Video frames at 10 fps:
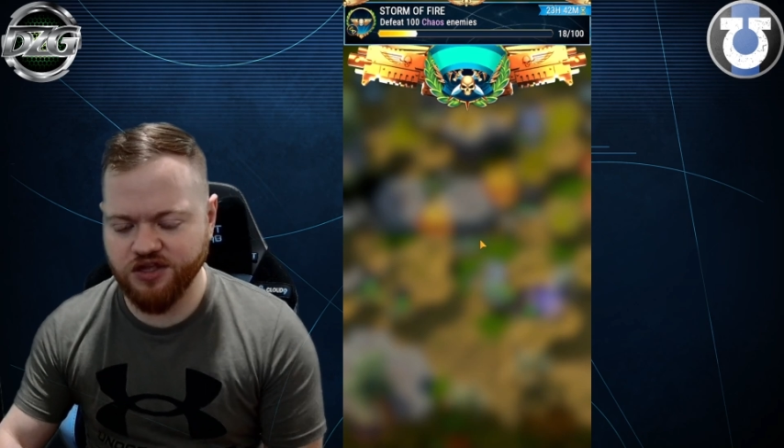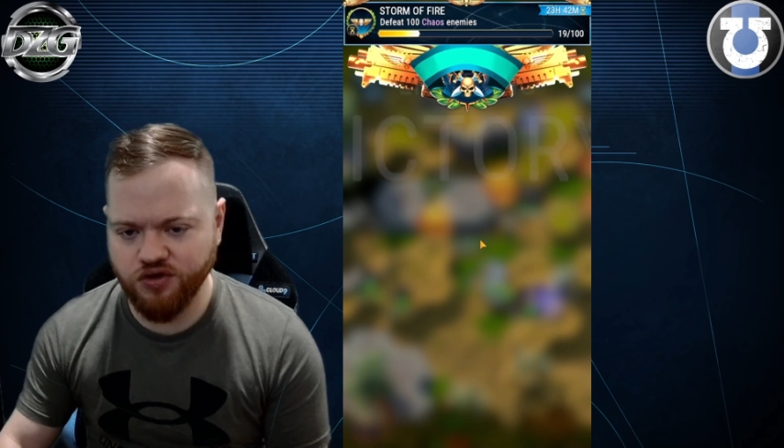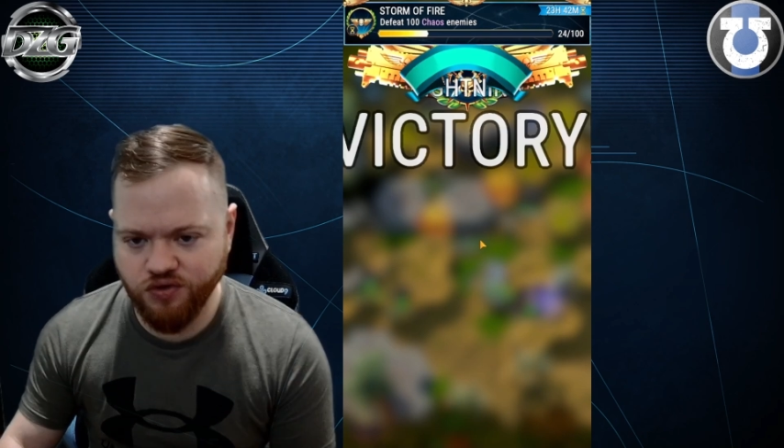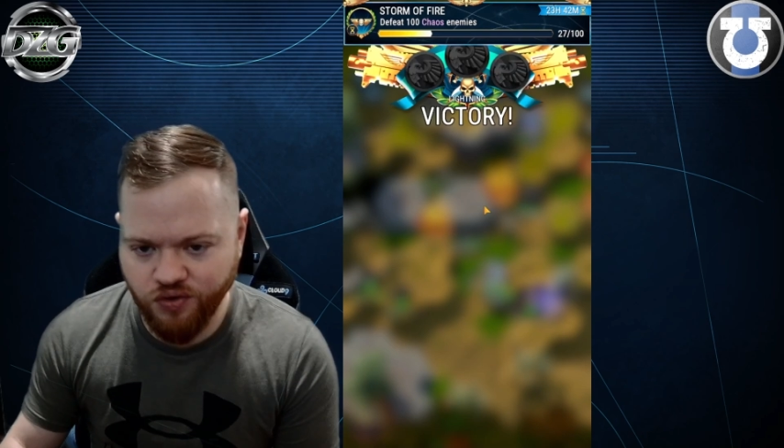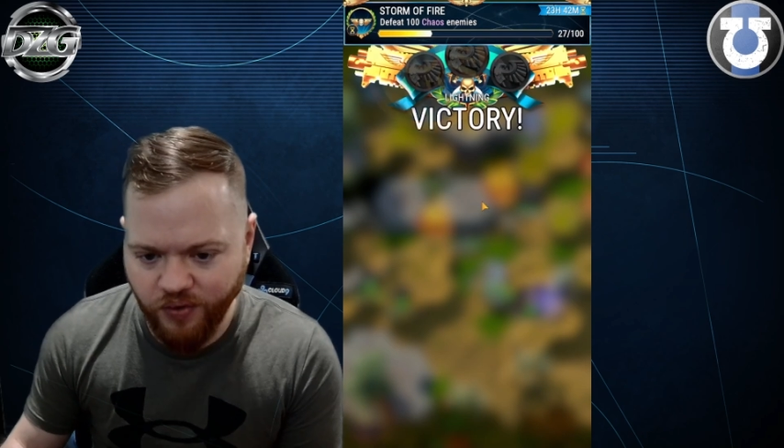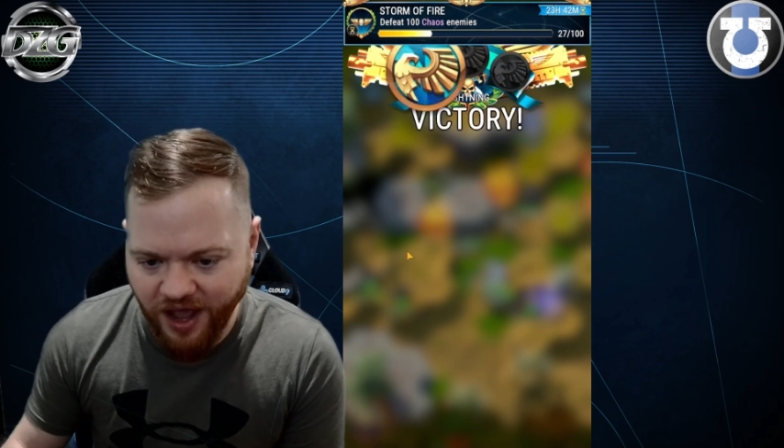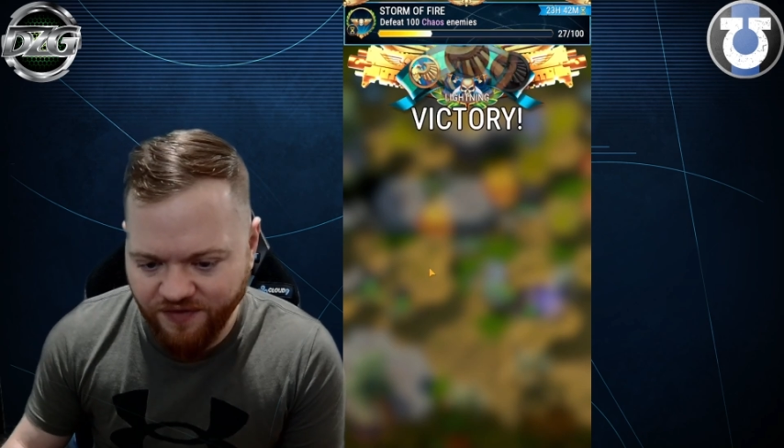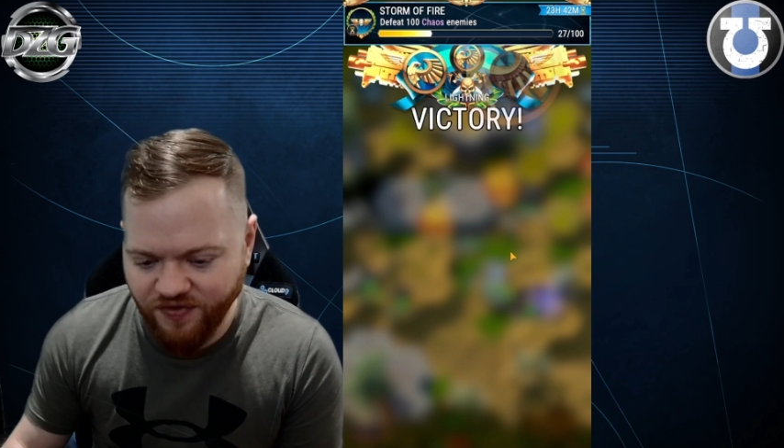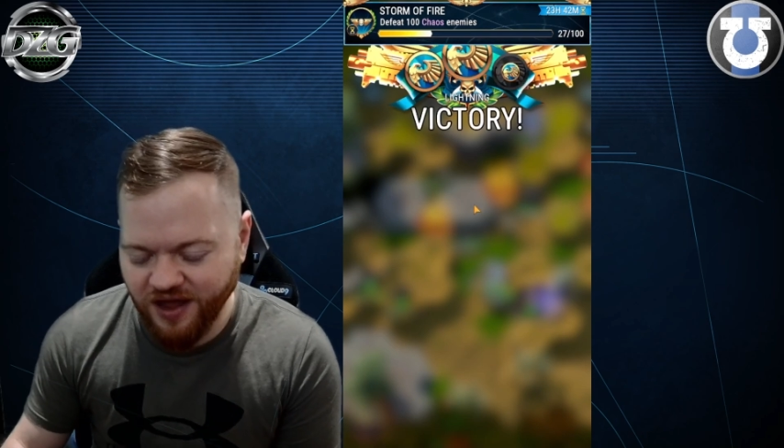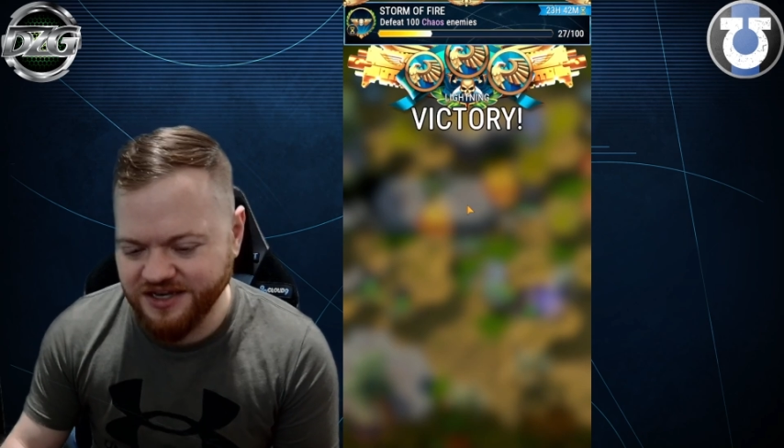You
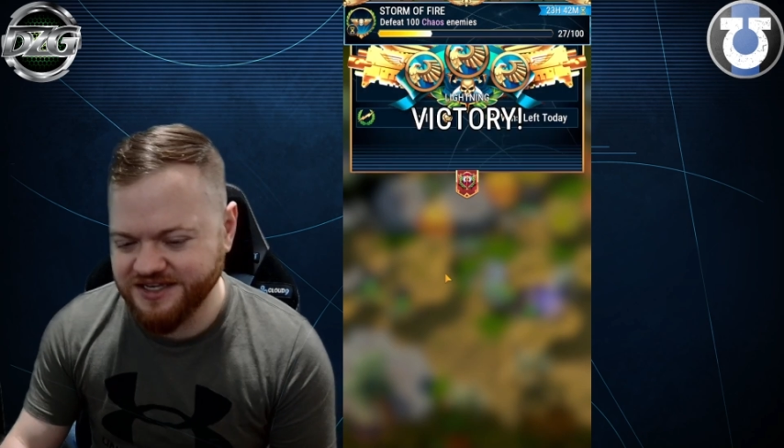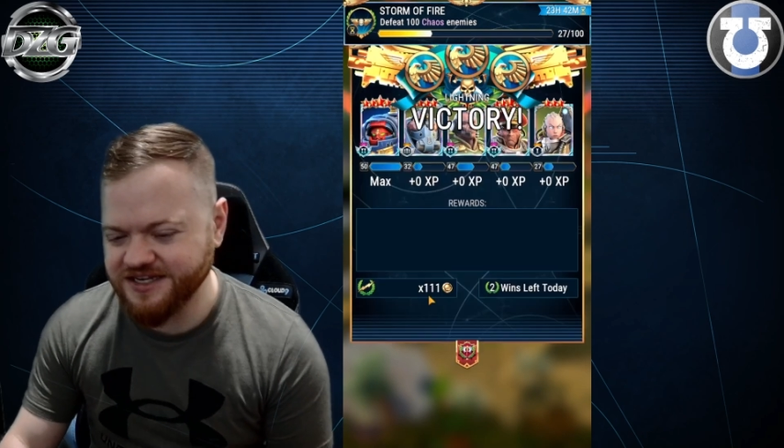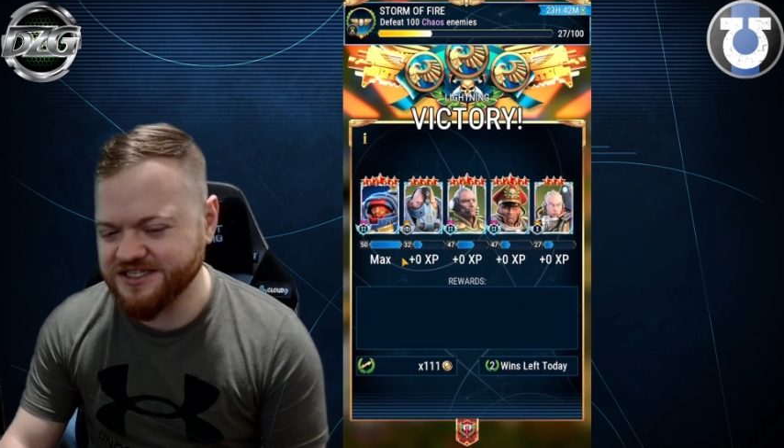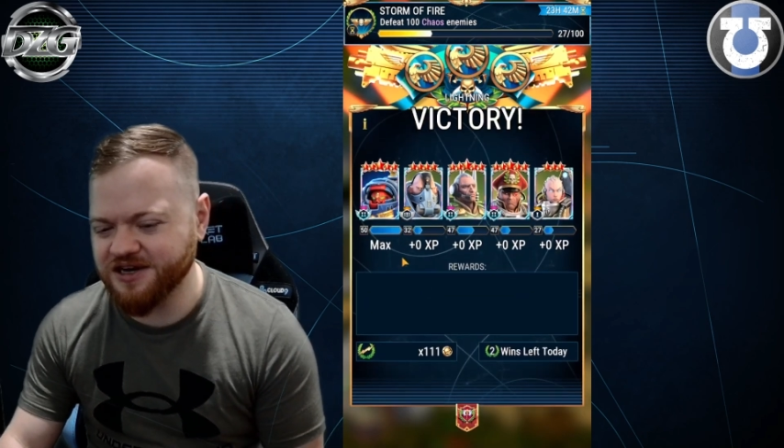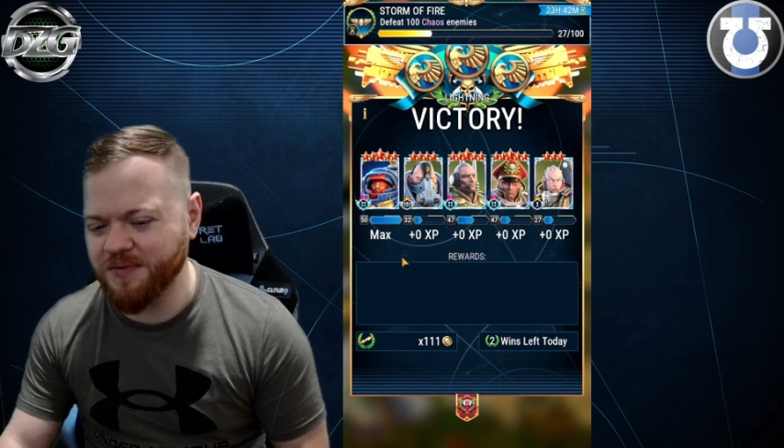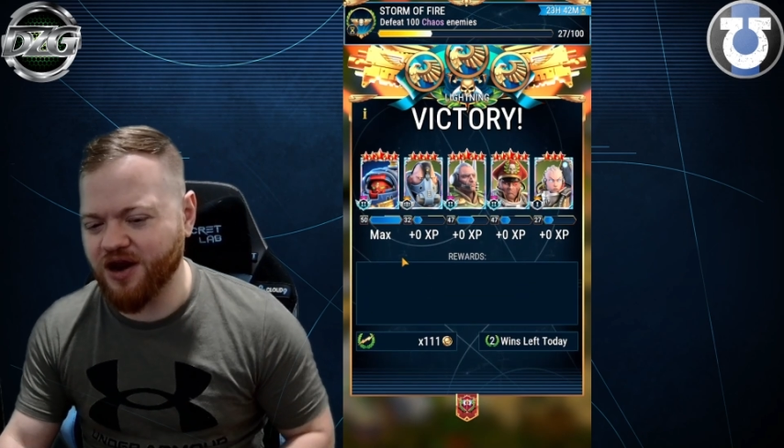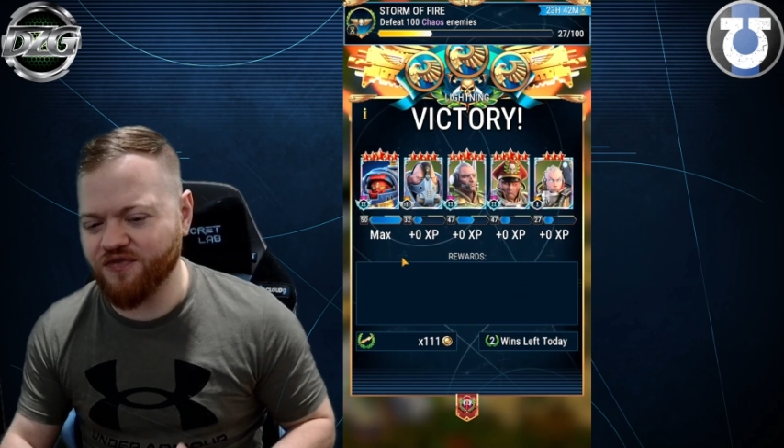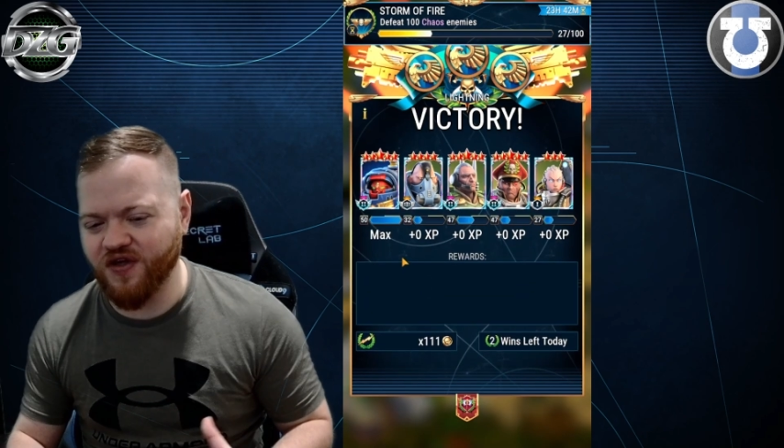have a decent amount of,